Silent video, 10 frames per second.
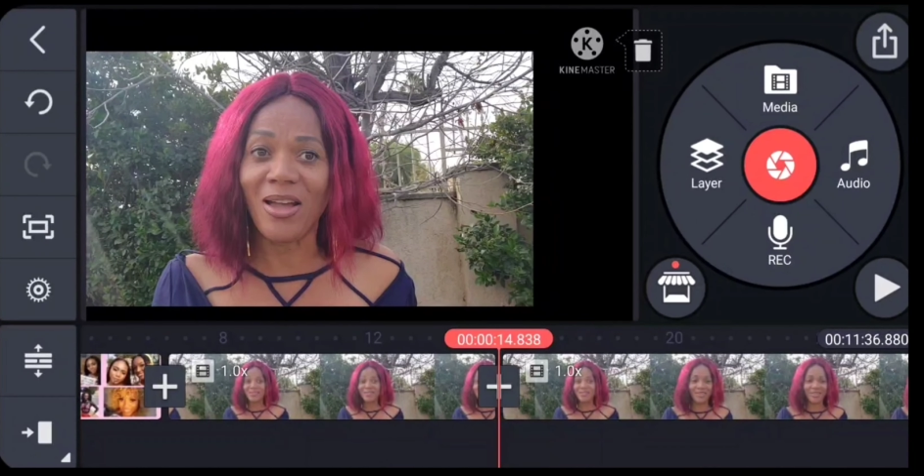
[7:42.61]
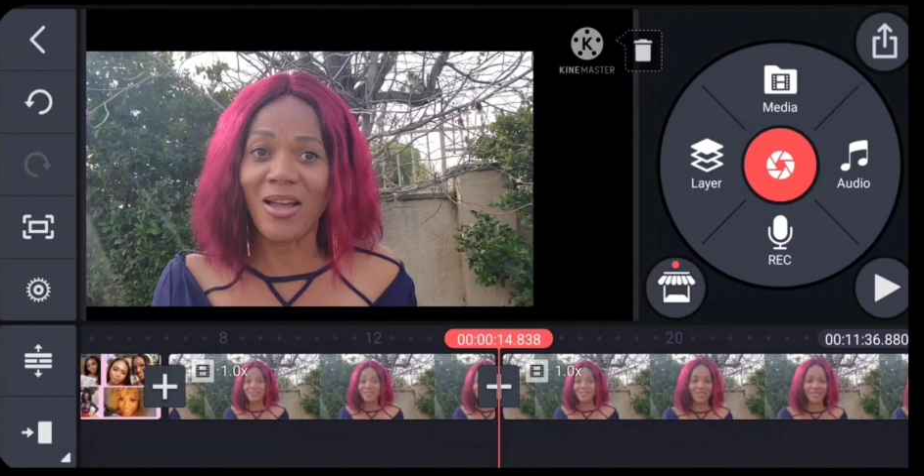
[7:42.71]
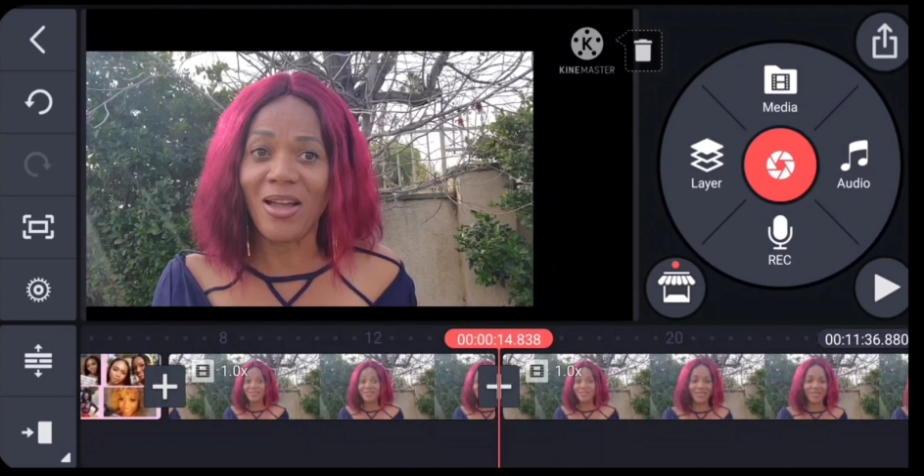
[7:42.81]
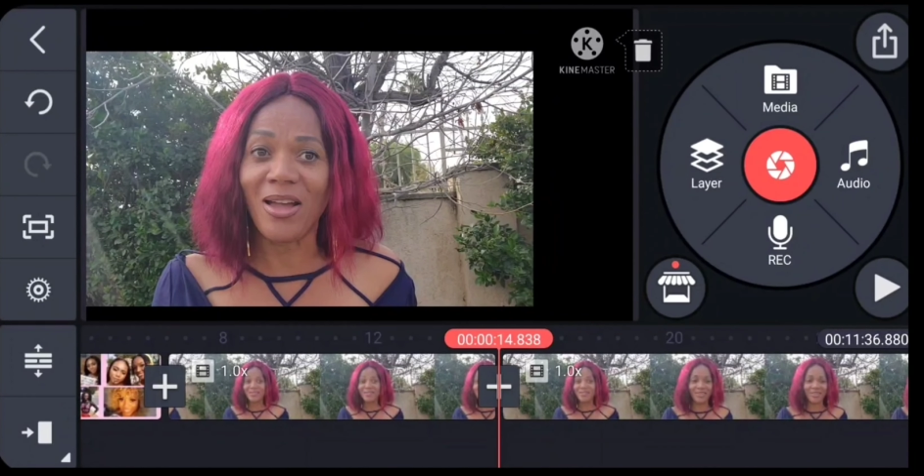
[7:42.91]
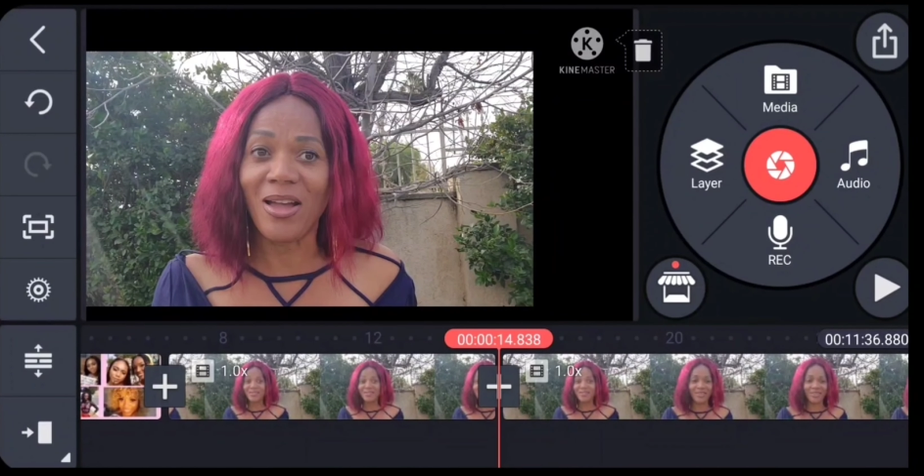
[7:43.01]

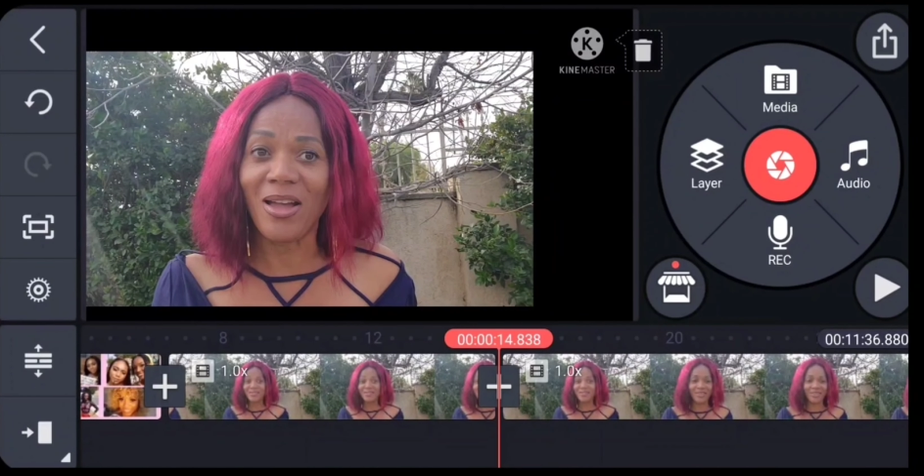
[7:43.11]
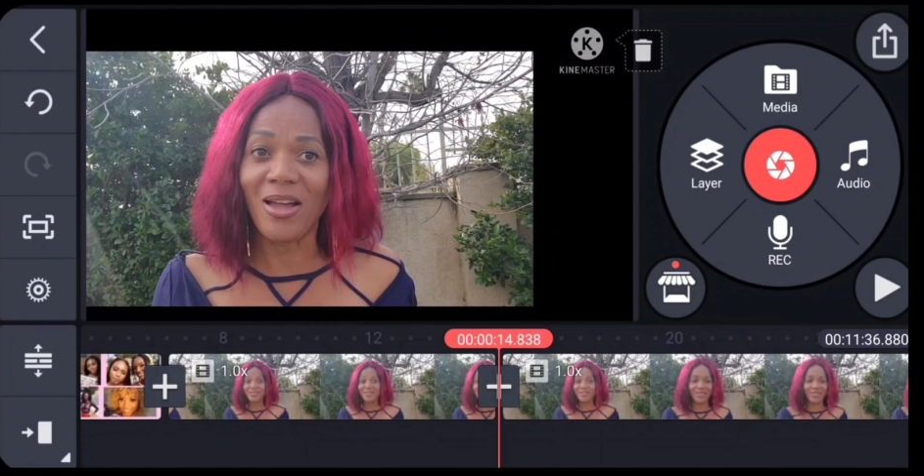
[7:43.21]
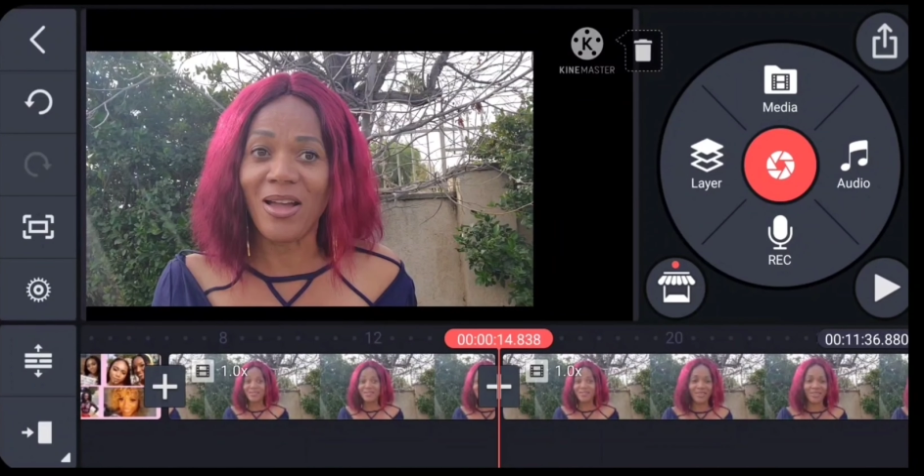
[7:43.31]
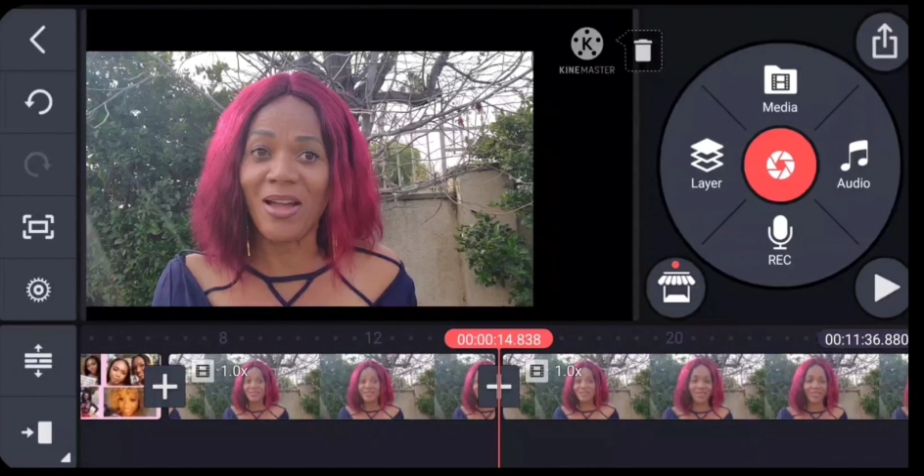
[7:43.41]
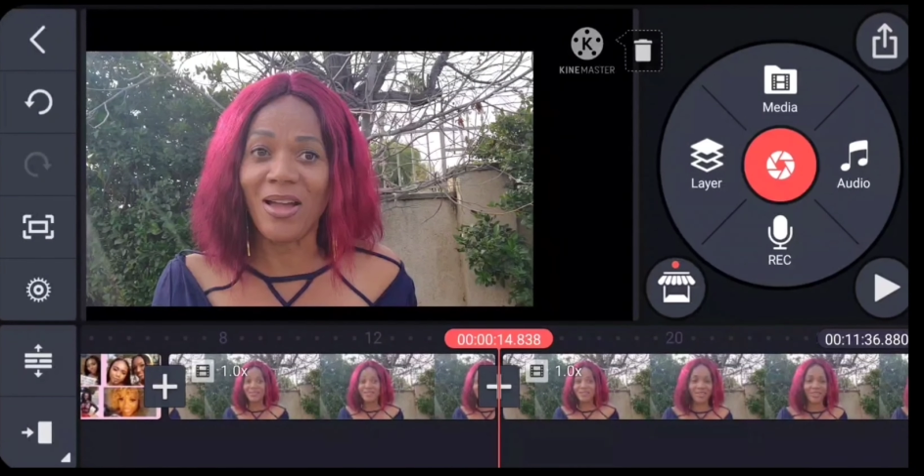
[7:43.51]
Okay,
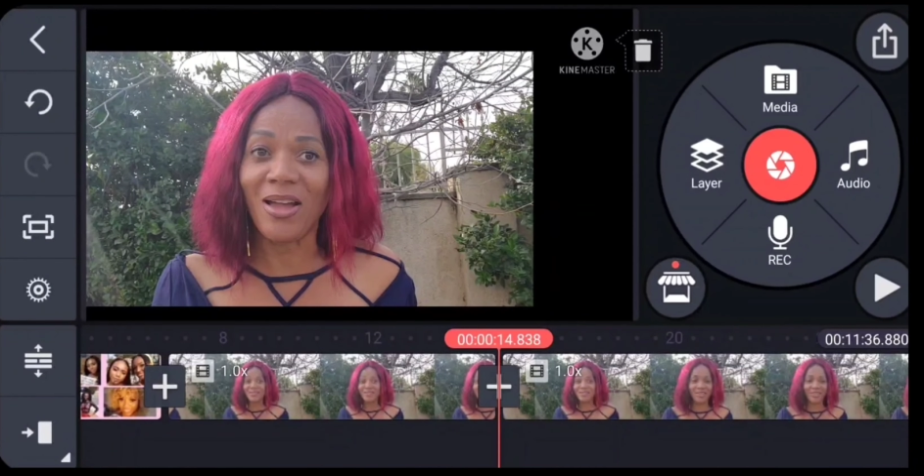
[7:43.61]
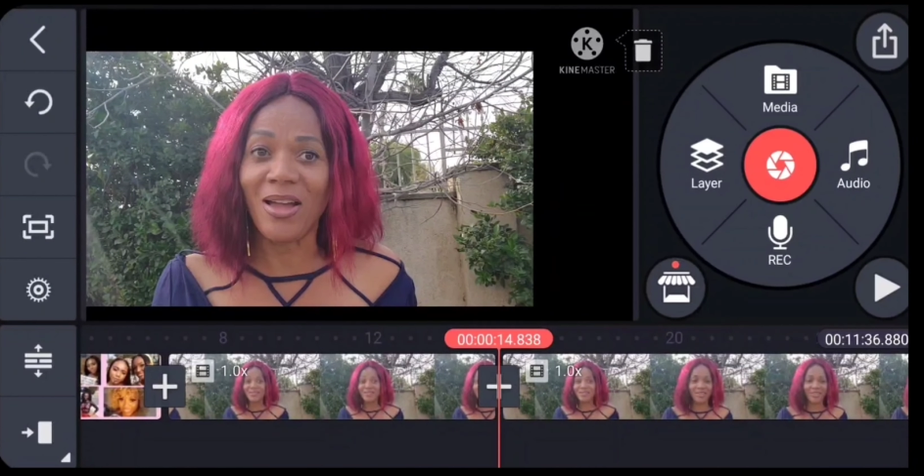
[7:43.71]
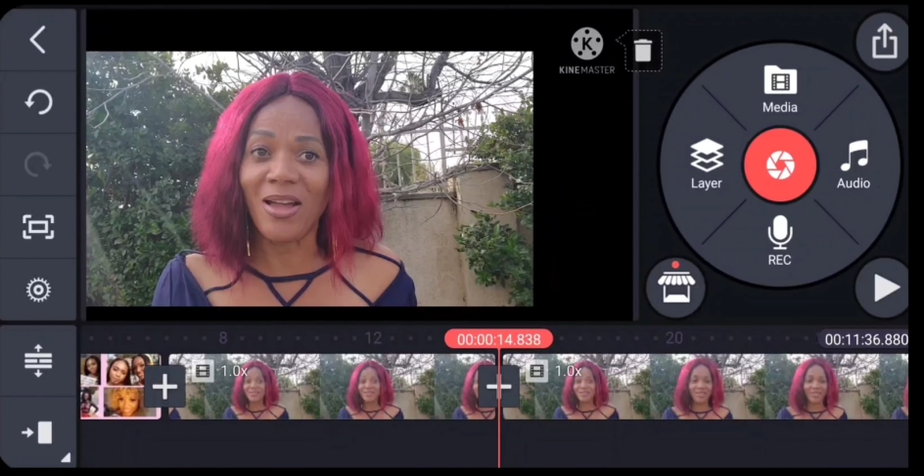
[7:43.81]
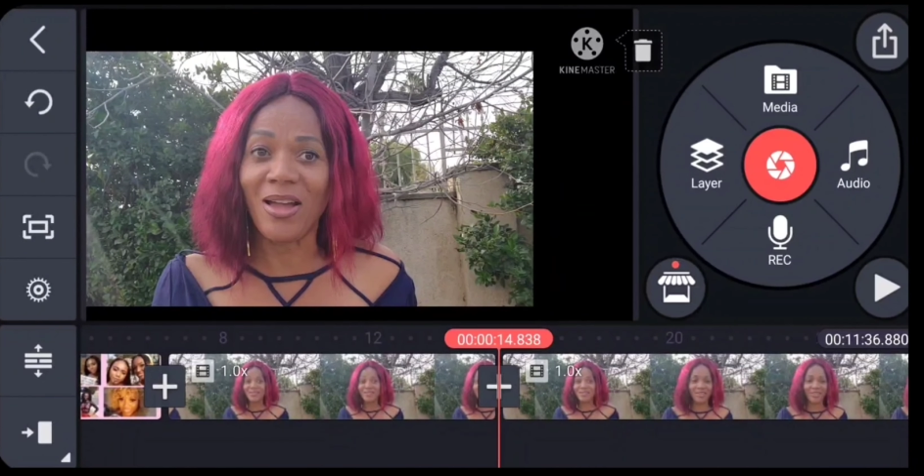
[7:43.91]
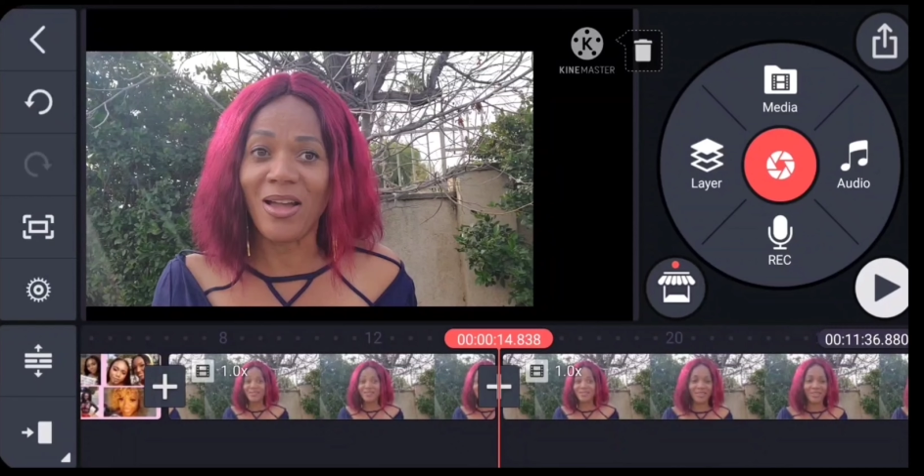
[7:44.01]
and now
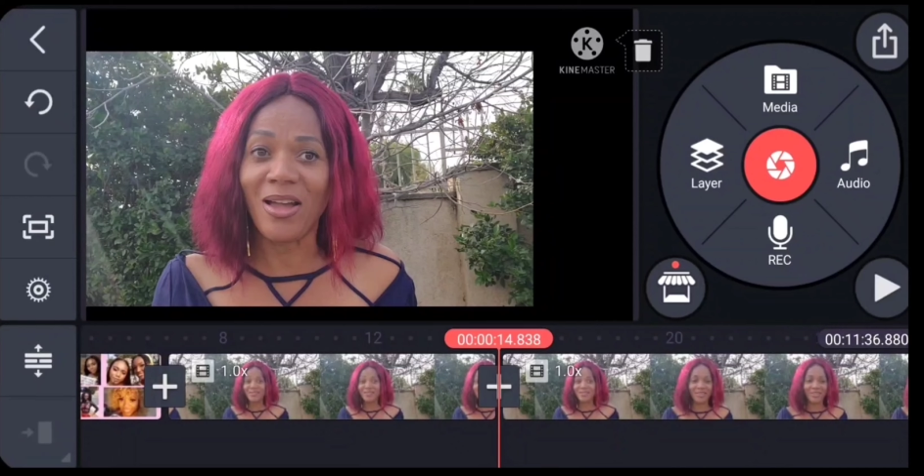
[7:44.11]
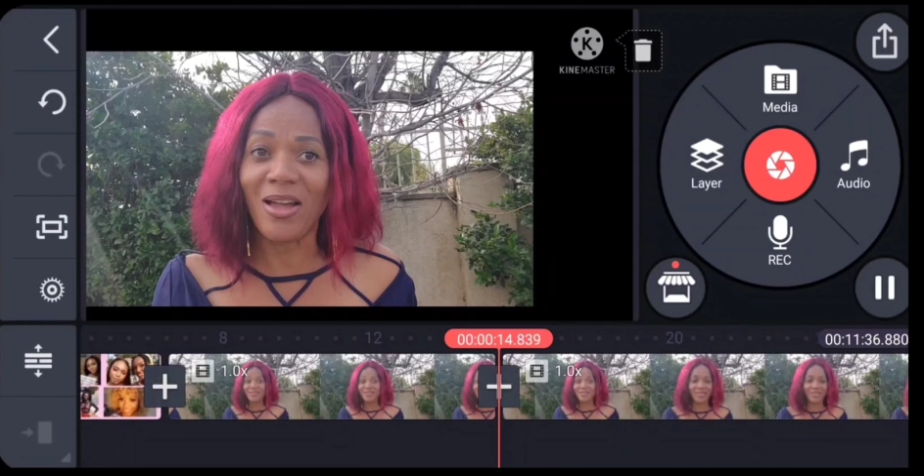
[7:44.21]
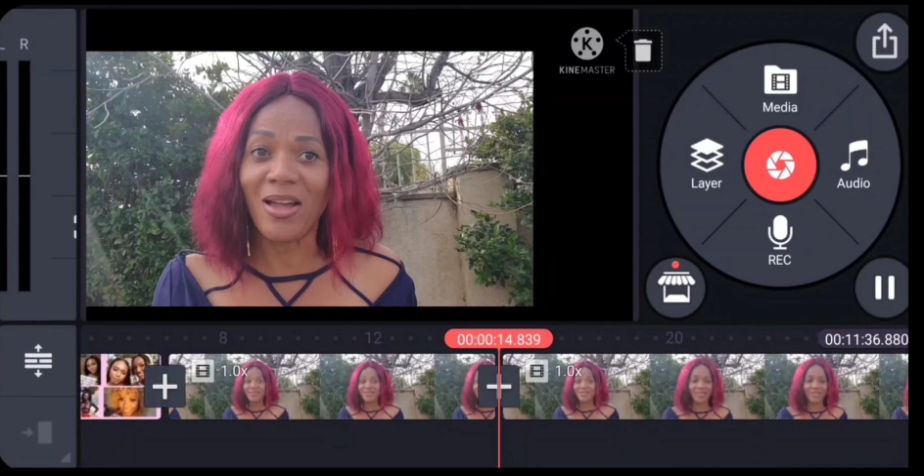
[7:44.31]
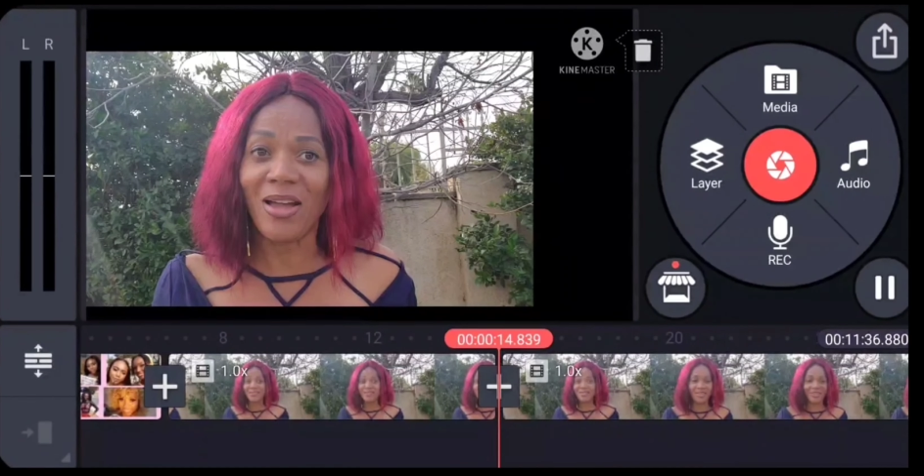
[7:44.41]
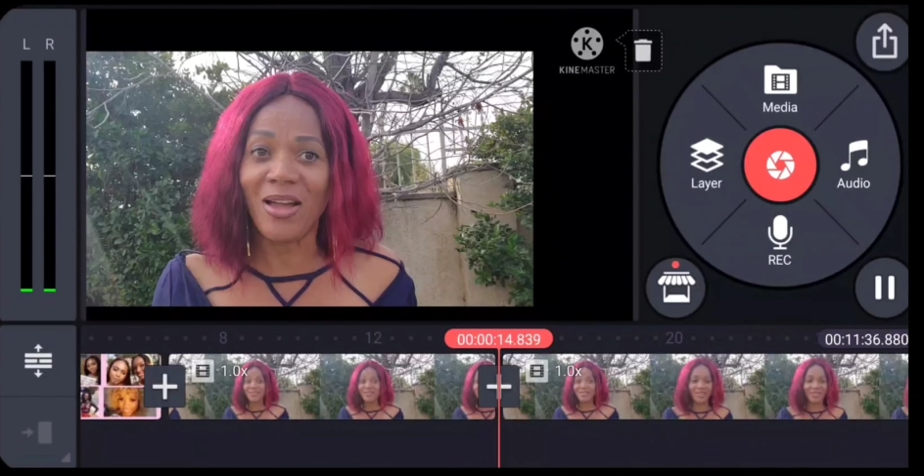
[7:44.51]
I can
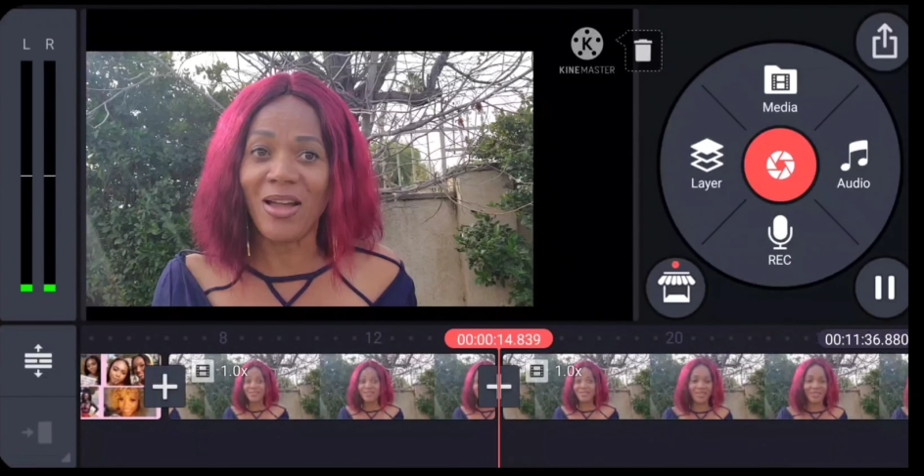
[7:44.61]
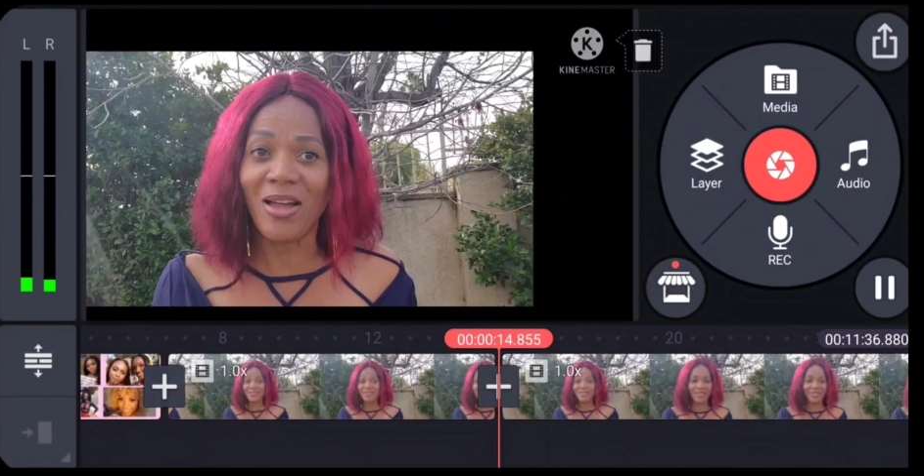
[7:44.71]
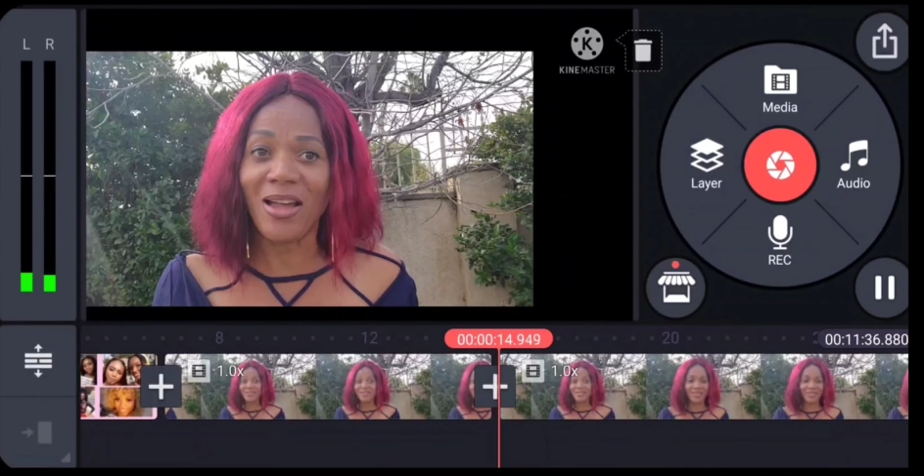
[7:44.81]
play it